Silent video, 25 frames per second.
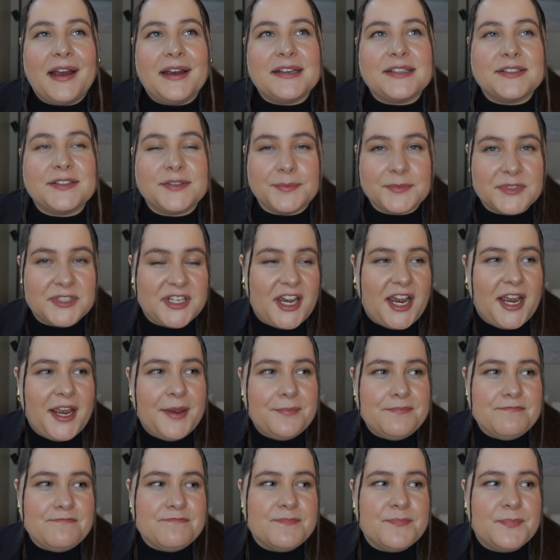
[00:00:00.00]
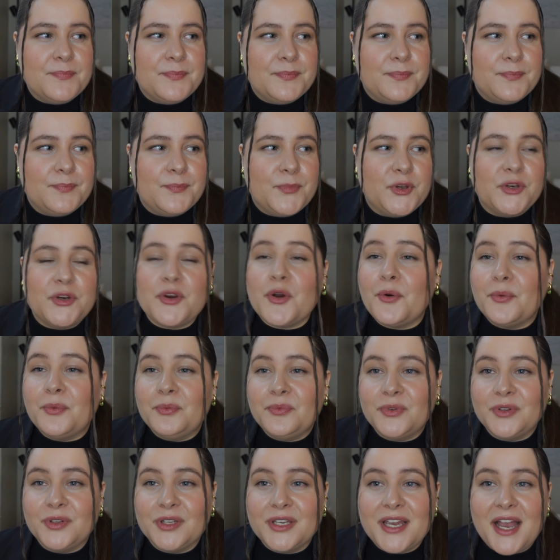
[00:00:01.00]
some time, but
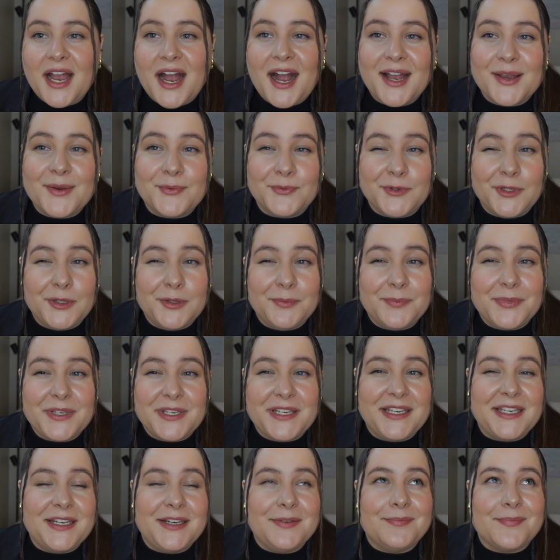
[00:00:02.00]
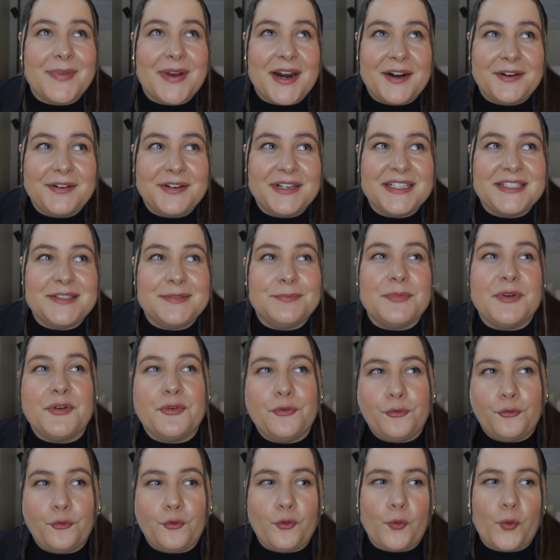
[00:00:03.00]
hopefully I will be in Paris
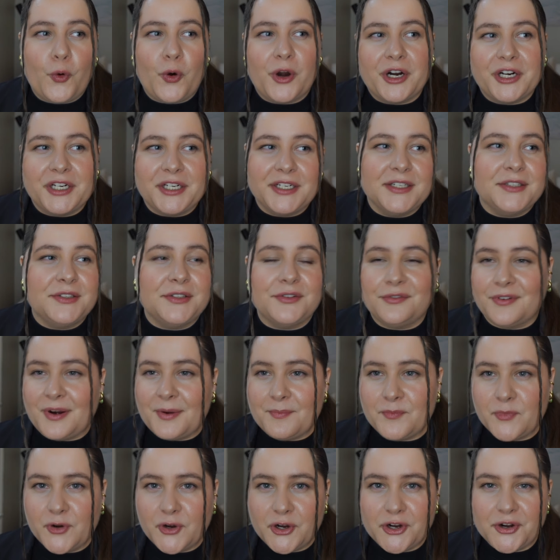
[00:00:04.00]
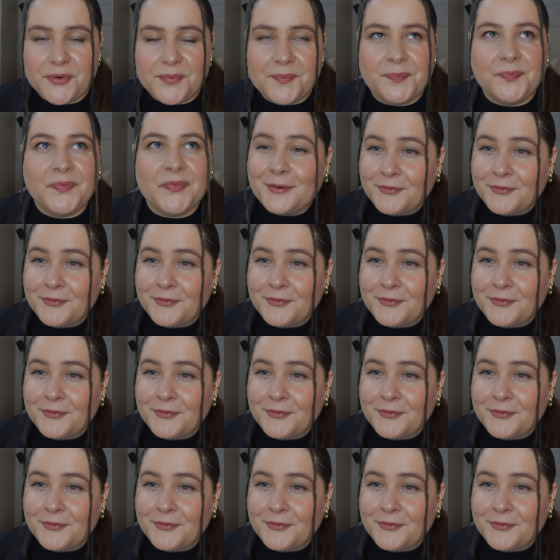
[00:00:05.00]
before November.